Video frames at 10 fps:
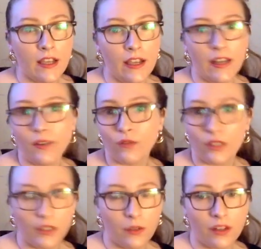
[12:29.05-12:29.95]
and I
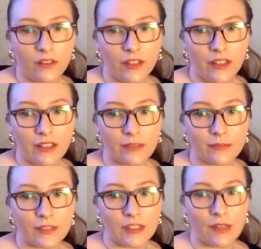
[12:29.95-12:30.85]
really want to read it.
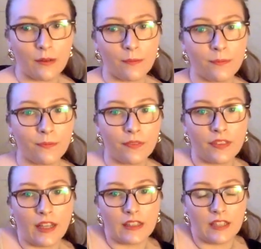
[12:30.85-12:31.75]
So
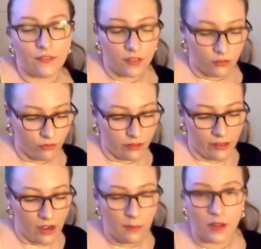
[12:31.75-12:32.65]
that's definitely really
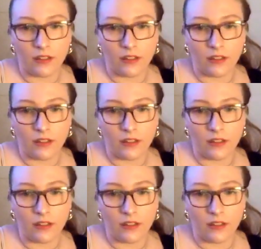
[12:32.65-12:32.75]
high on my